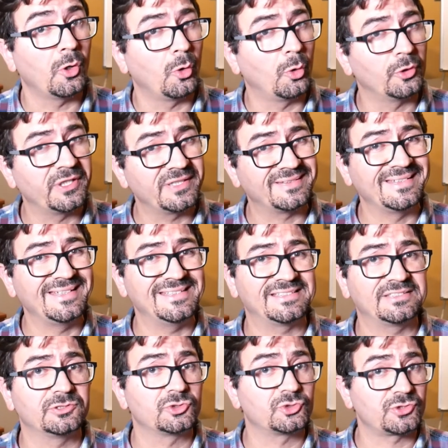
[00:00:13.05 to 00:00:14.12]
or at
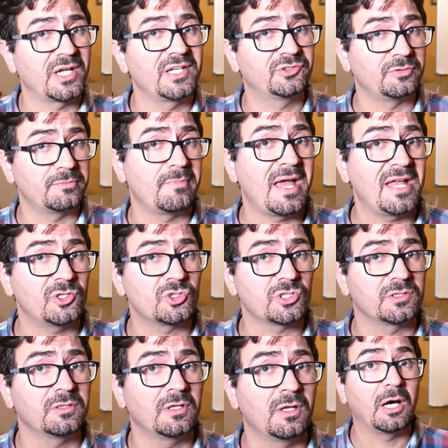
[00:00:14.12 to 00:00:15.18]
least to try to
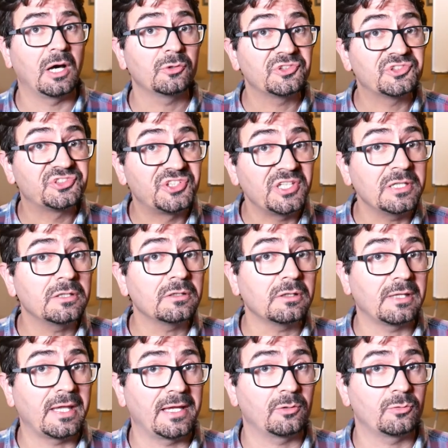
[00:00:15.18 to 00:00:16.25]
imagine, how the single
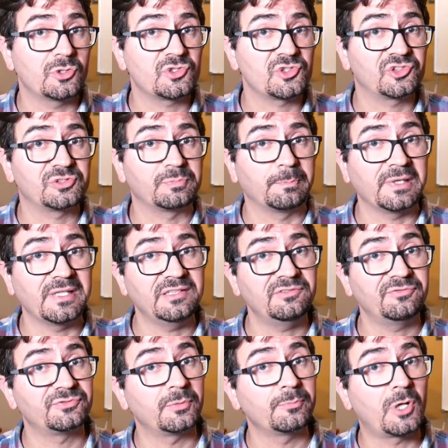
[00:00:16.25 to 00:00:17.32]
languages split
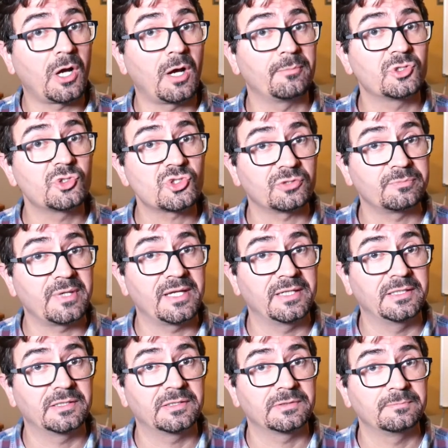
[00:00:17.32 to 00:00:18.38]
from Common
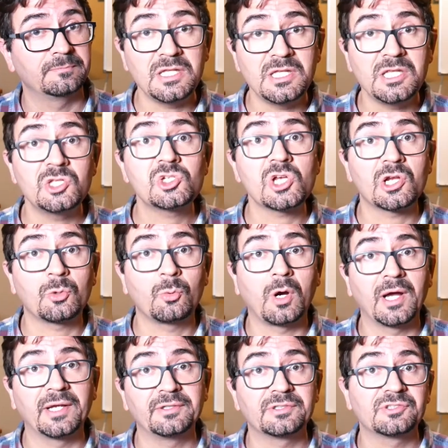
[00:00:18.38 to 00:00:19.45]
Germanic, each
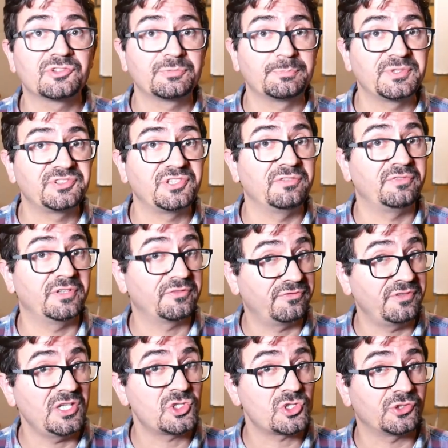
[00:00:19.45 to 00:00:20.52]
acquiring specific
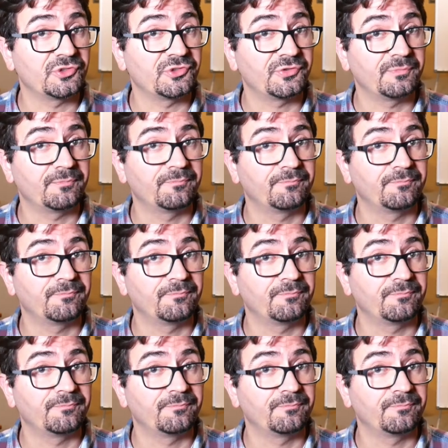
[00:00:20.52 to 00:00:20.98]
features.